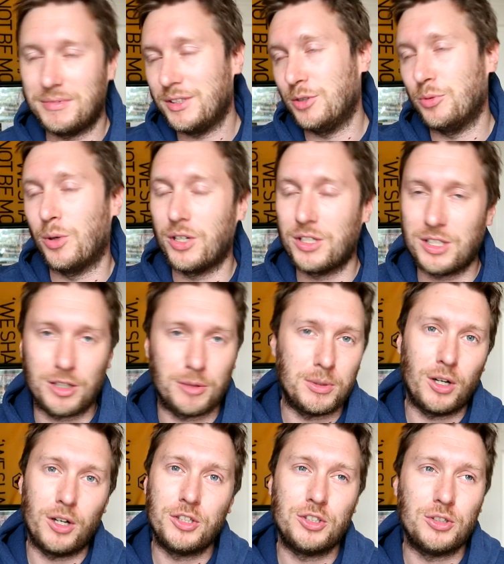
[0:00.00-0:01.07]
you want. It
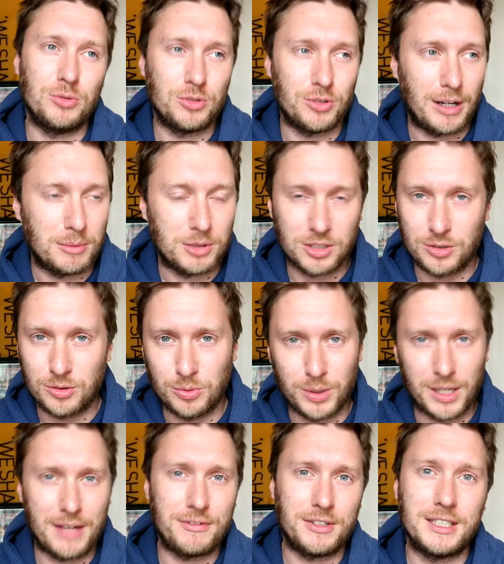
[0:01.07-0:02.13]
could be iTunes or Amazon or
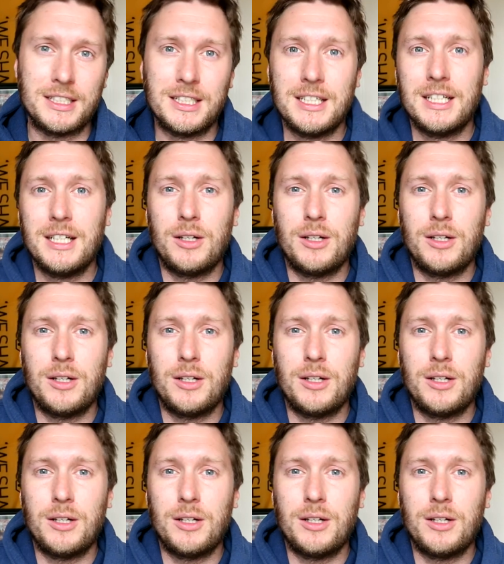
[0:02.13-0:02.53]
whatever.